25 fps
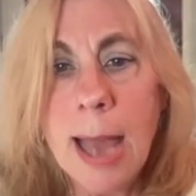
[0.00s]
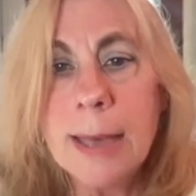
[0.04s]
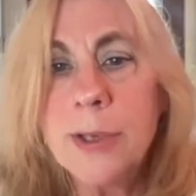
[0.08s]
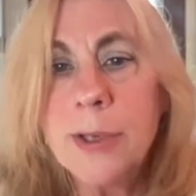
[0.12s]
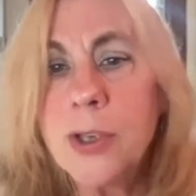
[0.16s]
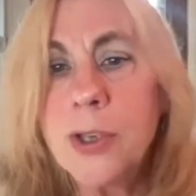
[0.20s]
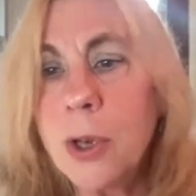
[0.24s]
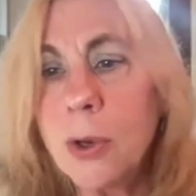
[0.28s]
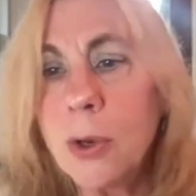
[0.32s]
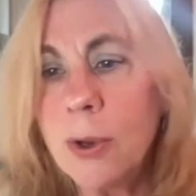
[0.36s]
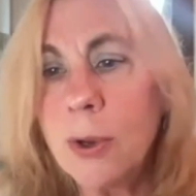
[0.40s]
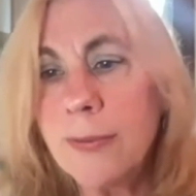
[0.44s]

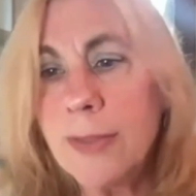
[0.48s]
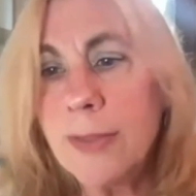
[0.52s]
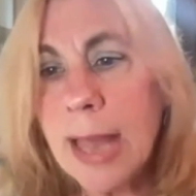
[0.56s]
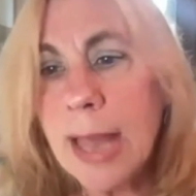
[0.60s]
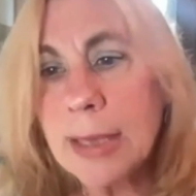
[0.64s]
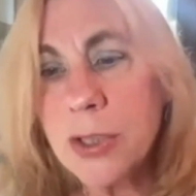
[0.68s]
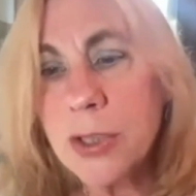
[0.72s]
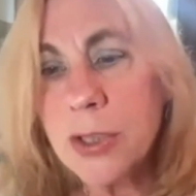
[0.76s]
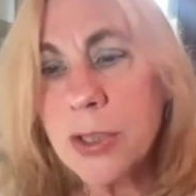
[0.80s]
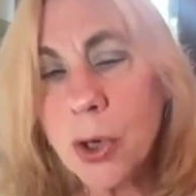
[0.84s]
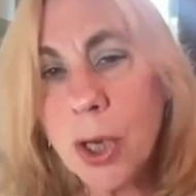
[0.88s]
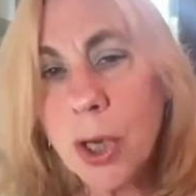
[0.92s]
And so if
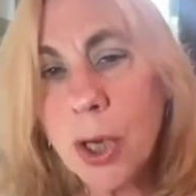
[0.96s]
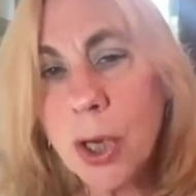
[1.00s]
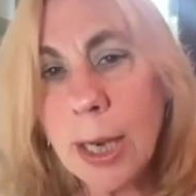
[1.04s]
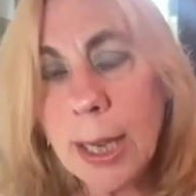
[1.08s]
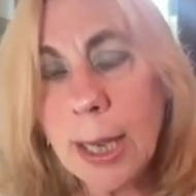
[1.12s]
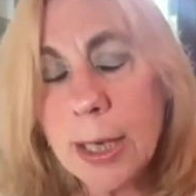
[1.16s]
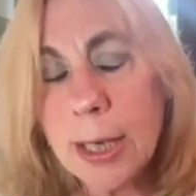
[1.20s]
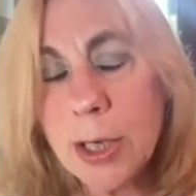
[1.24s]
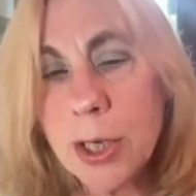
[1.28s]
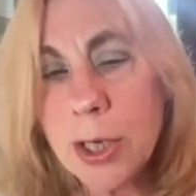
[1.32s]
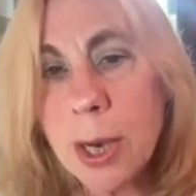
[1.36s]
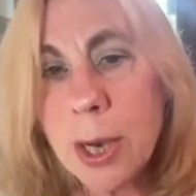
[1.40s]
that
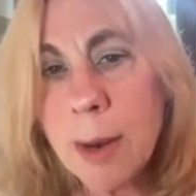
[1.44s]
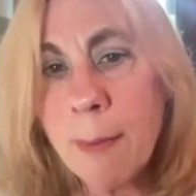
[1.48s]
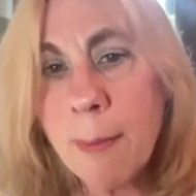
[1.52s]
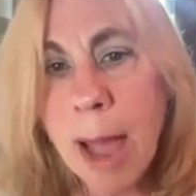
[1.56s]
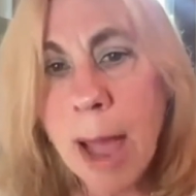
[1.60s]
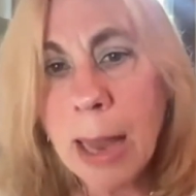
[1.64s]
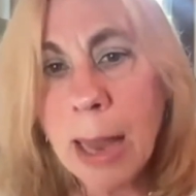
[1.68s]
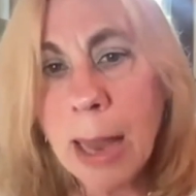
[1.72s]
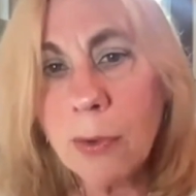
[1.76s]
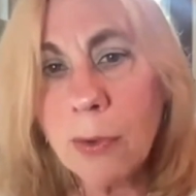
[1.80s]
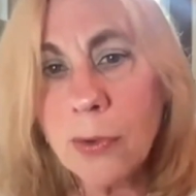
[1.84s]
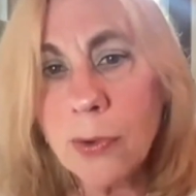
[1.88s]
circulation and
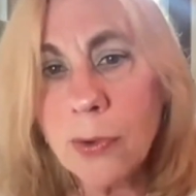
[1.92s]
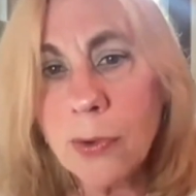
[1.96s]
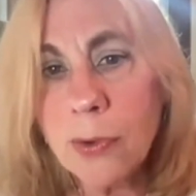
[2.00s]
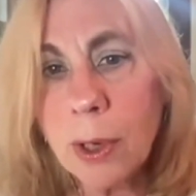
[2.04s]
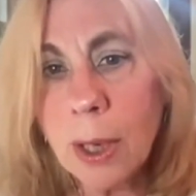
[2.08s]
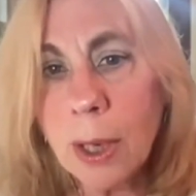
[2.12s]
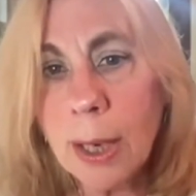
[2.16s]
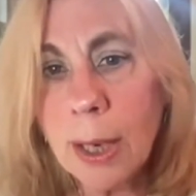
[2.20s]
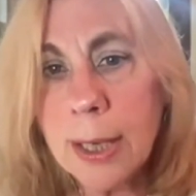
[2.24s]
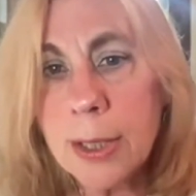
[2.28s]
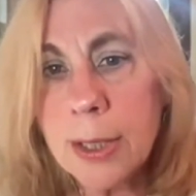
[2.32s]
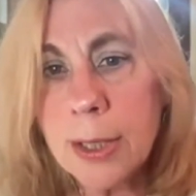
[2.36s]

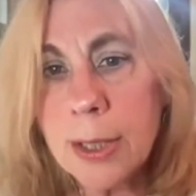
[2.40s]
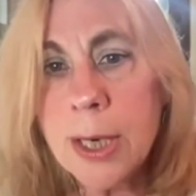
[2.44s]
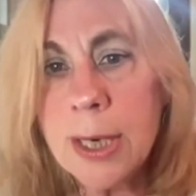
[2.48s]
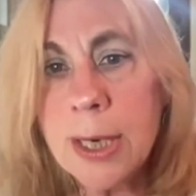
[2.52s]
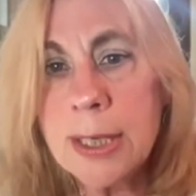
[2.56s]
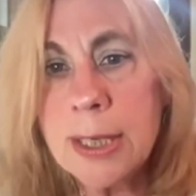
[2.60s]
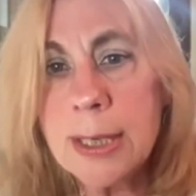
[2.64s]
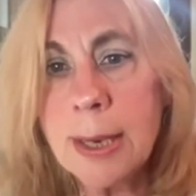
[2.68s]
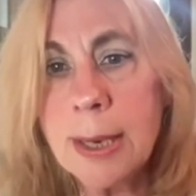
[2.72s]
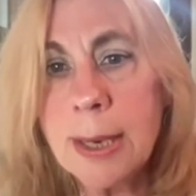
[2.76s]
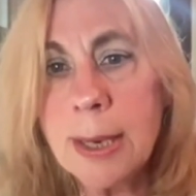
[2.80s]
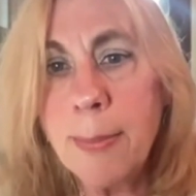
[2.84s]

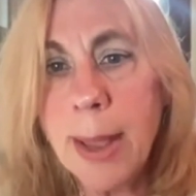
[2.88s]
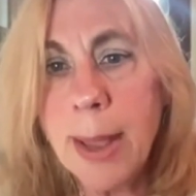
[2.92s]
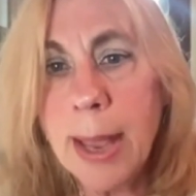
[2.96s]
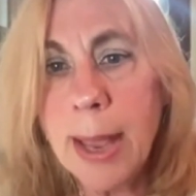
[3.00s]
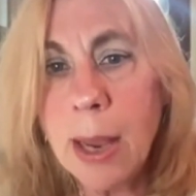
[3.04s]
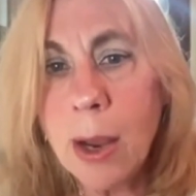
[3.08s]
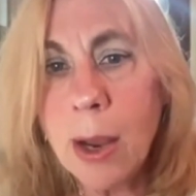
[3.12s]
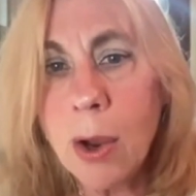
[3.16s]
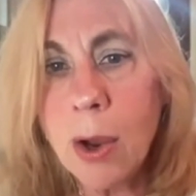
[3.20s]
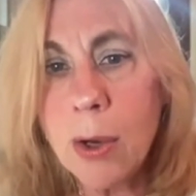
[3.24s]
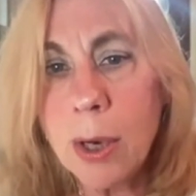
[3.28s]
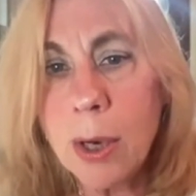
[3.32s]
microcirculation is
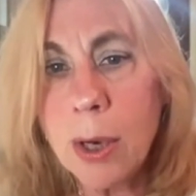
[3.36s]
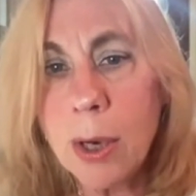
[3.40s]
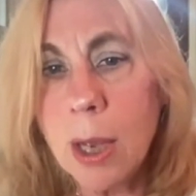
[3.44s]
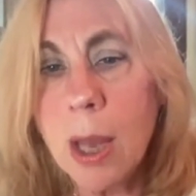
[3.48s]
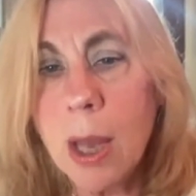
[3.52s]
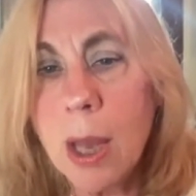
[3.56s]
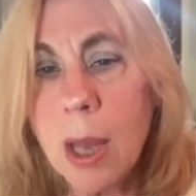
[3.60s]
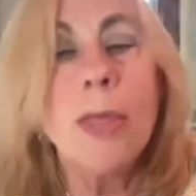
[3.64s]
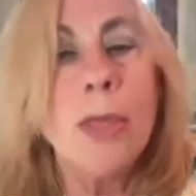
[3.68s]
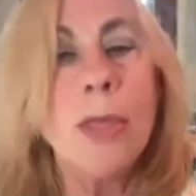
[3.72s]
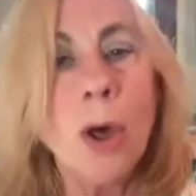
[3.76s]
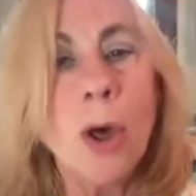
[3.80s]
impaired,
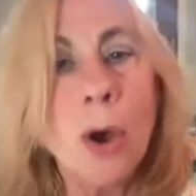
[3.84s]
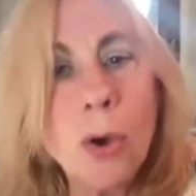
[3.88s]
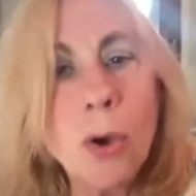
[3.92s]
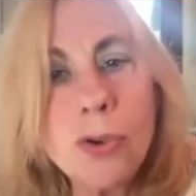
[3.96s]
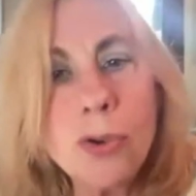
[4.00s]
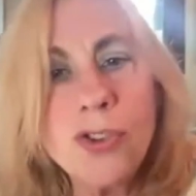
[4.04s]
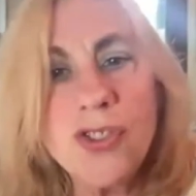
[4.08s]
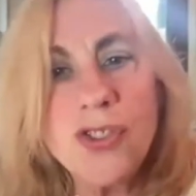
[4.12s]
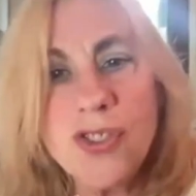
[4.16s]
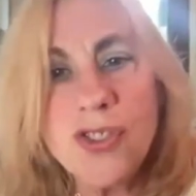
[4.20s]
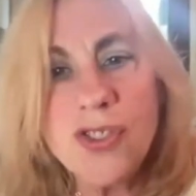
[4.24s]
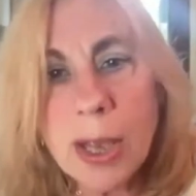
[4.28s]

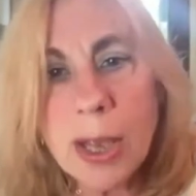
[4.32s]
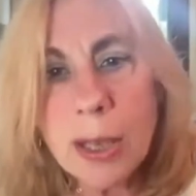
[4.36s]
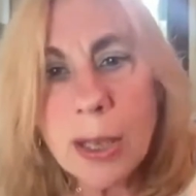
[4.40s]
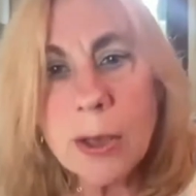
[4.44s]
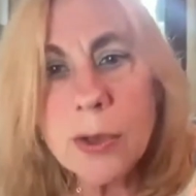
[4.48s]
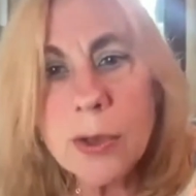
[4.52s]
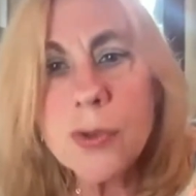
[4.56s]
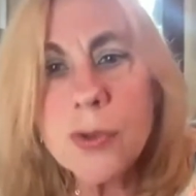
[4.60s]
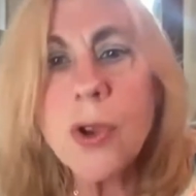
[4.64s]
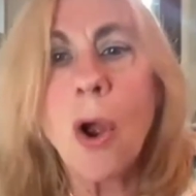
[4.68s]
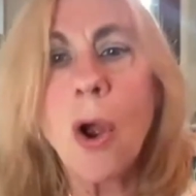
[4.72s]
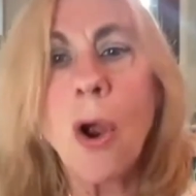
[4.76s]
those
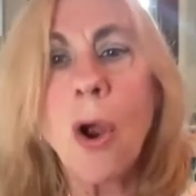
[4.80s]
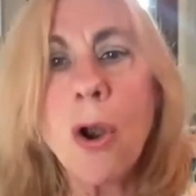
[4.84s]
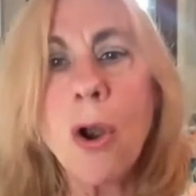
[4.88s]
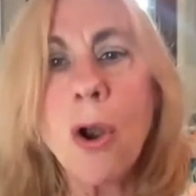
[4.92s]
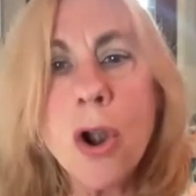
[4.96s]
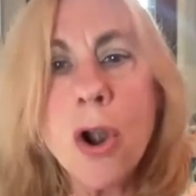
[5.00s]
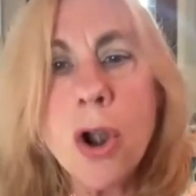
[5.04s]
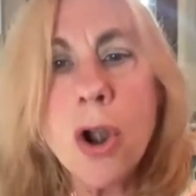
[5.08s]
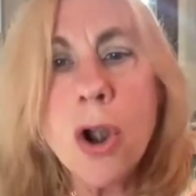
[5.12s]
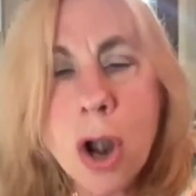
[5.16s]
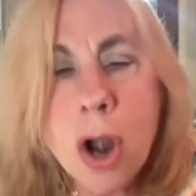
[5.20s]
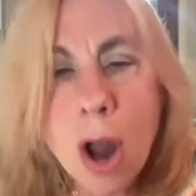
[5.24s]
cells
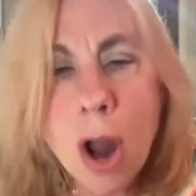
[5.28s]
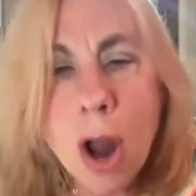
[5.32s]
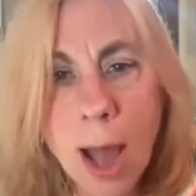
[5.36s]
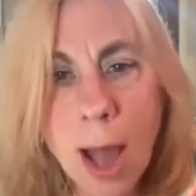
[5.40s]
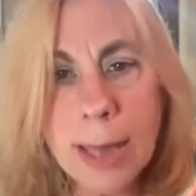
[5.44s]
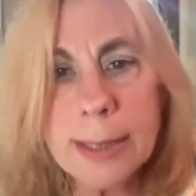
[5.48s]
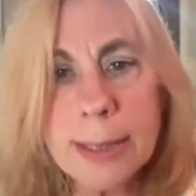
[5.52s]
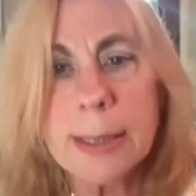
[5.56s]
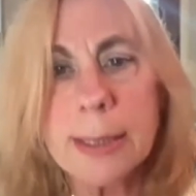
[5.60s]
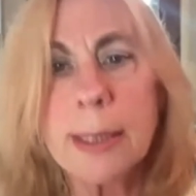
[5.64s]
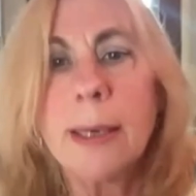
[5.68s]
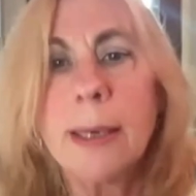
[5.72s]
are
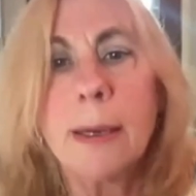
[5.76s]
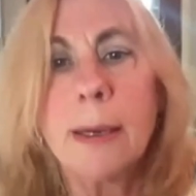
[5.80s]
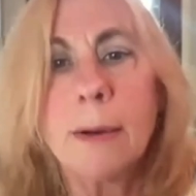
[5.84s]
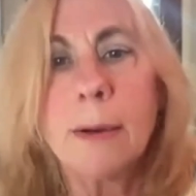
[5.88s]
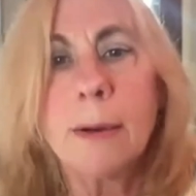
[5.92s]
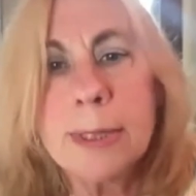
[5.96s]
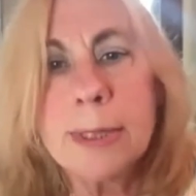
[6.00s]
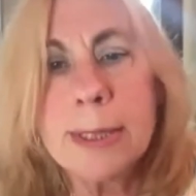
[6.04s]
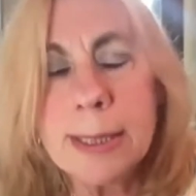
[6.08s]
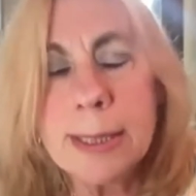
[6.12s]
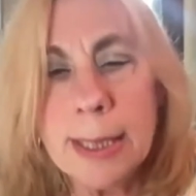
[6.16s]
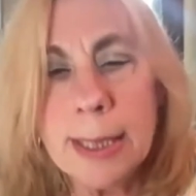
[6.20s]
not
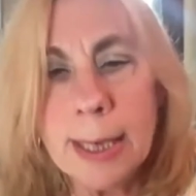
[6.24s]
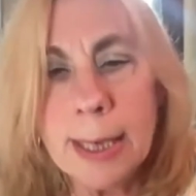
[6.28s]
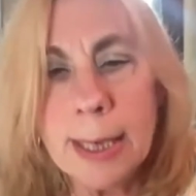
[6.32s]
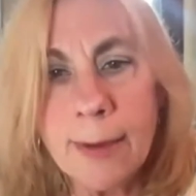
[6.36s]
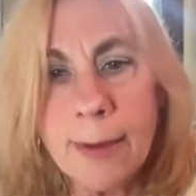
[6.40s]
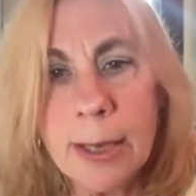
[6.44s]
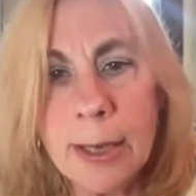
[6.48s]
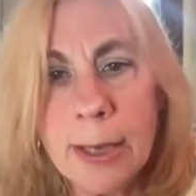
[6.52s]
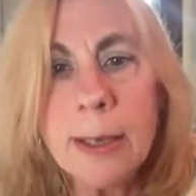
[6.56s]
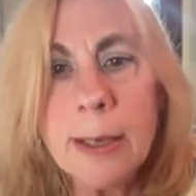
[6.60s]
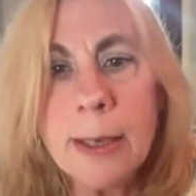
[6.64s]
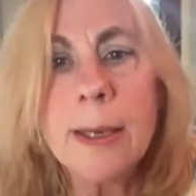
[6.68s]

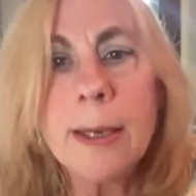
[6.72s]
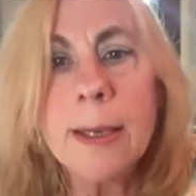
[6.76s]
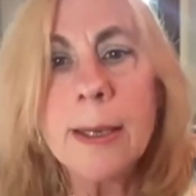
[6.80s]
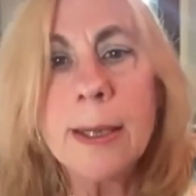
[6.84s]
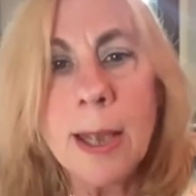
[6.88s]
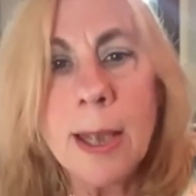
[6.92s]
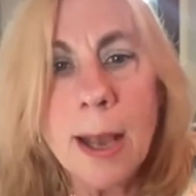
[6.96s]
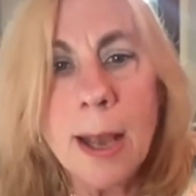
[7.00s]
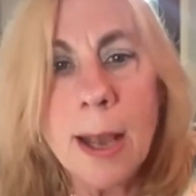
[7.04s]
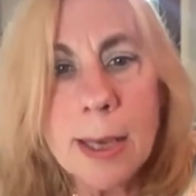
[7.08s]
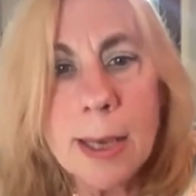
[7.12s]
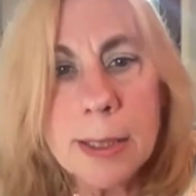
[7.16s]
receiving
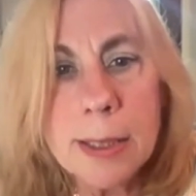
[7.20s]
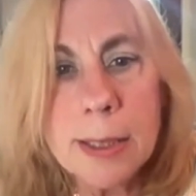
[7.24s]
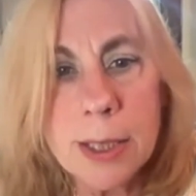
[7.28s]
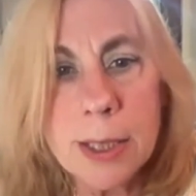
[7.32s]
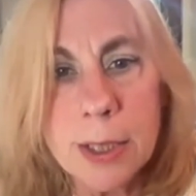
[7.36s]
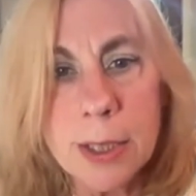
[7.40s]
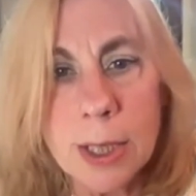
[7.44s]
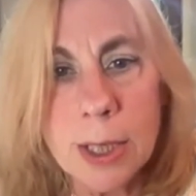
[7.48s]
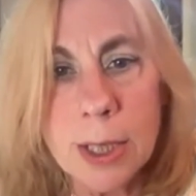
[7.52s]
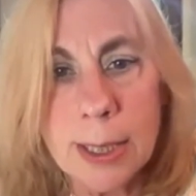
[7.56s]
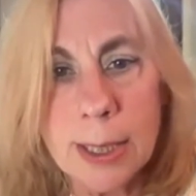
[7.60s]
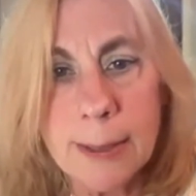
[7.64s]
the
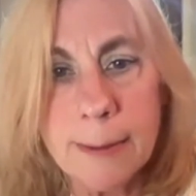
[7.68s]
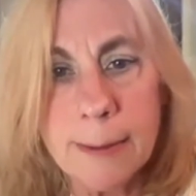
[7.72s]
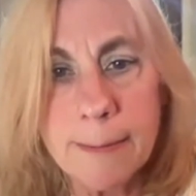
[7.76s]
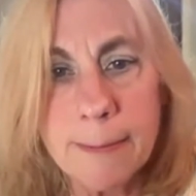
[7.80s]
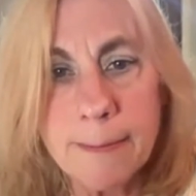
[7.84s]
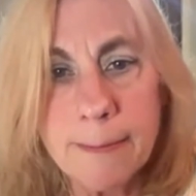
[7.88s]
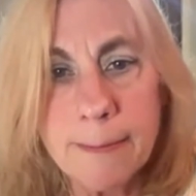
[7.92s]
oxygen.